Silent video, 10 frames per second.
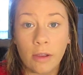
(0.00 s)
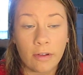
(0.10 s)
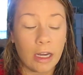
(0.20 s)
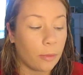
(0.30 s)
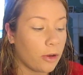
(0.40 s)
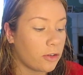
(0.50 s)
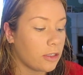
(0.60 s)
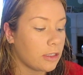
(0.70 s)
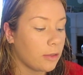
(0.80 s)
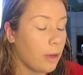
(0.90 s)
have an airbrush
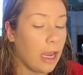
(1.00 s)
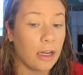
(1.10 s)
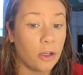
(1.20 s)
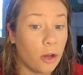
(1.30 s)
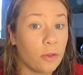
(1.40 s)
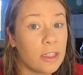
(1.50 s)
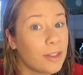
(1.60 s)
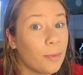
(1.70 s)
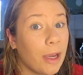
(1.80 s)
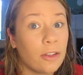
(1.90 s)
system, and you know,
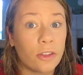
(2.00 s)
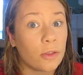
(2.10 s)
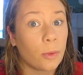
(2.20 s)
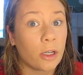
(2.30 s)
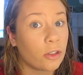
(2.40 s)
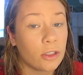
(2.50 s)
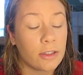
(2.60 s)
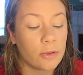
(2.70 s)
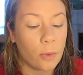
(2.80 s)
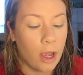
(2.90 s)
this might just work
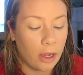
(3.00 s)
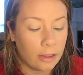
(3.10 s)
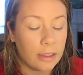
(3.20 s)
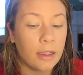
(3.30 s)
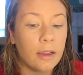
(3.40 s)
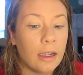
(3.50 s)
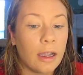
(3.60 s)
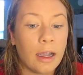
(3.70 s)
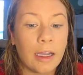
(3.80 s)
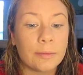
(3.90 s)
just as well.
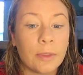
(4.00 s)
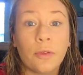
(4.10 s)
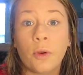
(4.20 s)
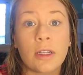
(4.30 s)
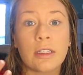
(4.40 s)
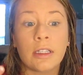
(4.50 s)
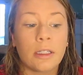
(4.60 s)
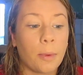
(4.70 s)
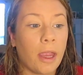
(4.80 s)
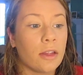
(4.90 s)
Of course, it
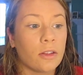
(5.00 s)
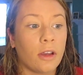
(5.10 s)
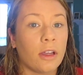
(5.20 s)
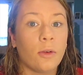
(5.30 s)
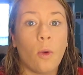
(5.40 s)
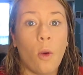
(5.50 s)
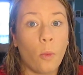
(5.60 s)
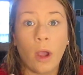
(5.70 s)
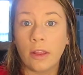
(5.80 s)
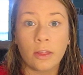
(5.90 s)
depends on
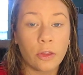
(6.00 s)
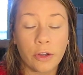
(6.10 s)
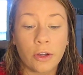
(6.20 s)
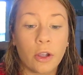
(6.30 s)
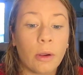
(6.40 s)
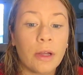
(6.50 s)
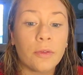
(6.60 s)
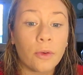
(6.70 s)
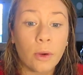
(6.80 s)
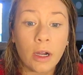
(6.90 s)
what look you're going
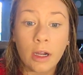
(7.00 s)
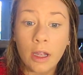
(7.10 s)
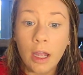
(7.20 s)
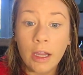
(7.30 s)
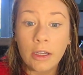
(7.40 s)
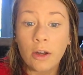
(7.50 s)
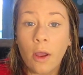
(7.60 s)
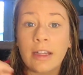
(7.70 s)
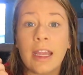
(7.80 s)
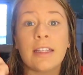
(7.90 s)
for. You know,
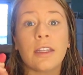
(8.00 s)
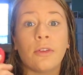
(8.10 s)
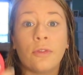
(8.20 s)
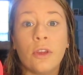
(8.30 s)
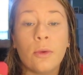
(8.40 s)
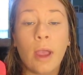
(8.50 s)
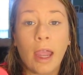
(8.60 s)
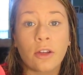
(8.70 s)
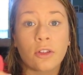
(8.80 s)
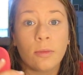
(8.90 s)
it takes a few
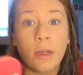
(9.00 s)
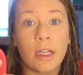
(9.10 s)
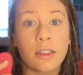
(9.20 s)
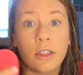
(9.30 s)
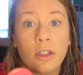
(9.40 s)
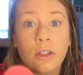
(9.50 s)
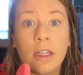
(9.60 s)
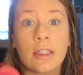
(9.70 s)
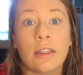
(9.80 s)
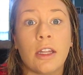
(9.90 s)
extra minutes to do
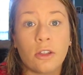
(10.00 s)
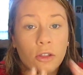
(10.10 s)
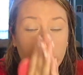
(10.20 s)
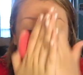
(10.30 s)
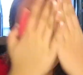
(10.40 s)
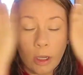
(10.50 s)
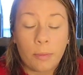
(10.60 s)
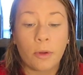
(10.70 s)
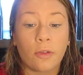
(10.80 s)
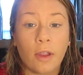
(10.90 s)
this than to just
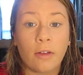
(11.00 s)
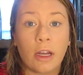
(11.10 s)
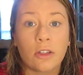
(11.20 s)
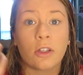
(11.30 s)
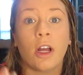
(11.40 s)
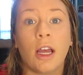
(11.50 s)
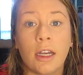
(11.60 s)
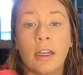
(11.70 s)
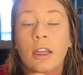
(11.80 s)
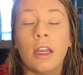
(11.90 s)
swipe your foundation
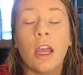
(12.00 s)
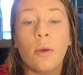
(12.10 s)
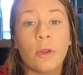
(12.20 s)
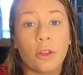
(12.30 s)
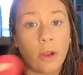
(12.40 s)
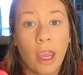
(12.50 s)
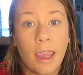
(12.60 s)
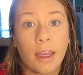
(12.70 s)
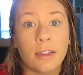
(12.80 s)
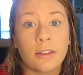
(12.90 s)
on with your
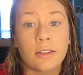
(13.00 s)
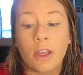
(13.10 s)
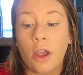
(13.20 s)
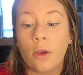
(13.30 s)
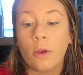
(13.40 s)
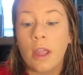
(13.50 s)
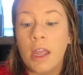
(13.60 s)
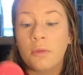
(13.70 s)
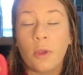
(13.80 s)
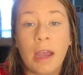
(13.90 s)
hands. So
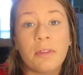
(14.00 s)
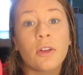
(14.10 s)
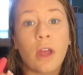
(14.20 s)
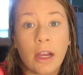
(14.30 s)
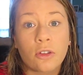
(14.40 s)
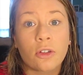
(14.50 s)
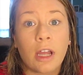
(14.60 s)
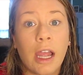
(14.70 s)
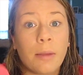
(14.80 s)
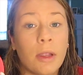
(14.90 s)
if you have a little extra
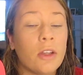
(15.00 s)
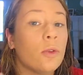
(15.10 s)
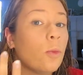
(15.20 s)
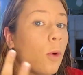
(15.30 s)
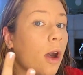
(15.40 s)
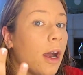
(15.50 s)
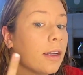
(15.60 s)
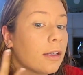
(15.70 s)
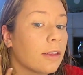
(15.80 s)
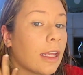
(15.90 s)
time and you
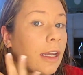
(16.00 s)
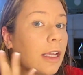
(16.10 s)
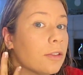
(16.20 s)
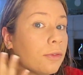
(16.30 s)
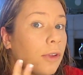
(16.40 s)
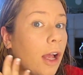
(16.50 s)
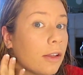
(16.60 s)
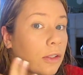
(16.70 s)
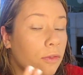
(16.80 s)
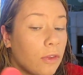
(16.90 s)
want that nice
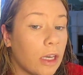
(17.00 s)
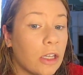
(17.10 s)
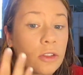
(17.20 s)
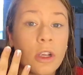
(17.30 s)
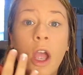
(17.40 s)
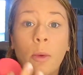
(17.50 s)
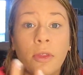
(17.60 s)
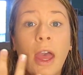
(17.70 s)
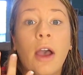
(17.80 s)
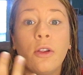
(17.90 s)
flawless finish
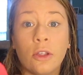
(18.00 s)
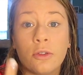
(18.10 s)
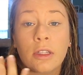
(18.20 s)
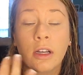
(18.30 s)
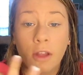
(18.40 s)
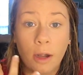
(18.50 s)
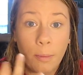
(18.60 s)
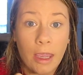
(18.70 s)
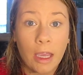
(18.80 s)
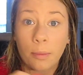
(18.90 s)
without using a lot of
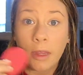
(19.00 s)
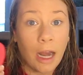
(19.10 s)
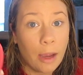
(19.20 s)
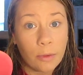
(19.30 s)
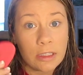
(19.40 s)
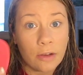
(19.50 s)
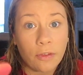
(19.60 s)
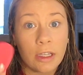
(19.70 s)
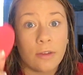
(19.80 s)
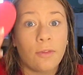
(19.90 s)
makeup, then I would
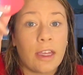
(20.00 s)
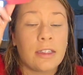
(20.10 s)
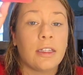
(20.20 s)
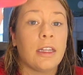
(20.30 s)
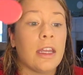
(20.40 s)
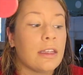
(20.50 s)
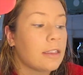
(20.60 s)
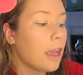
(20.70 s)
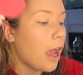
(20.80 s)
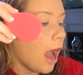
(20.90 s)
definitely invest in
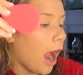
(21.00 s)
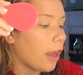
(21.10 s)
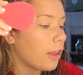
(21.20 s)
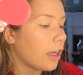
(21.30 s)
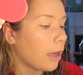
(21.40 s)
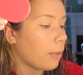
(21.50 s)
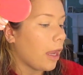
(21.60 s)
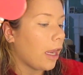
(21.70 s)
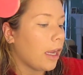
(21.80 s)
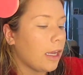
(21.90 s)
this. I think I
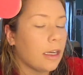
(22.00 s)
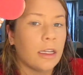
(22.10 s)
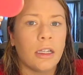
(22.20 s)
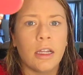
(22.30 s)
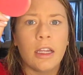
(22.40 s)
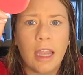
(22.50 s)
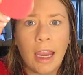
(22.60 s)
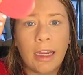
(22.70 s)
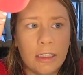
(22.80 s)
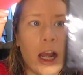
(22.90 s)
paid
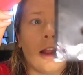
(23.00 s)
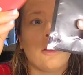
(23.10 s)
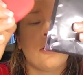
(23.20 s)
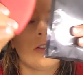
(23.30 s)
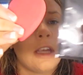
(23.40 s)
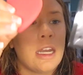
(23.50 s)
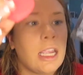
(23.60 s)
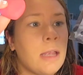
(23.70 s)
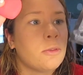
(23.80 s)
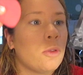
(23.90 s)
$8 and
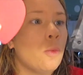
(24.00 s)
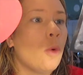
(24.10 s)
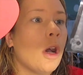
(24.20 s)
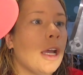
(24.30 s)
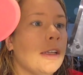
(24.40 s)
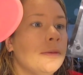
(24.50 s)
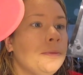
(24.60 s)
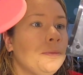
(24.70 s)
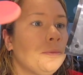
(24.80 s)
it comes with one.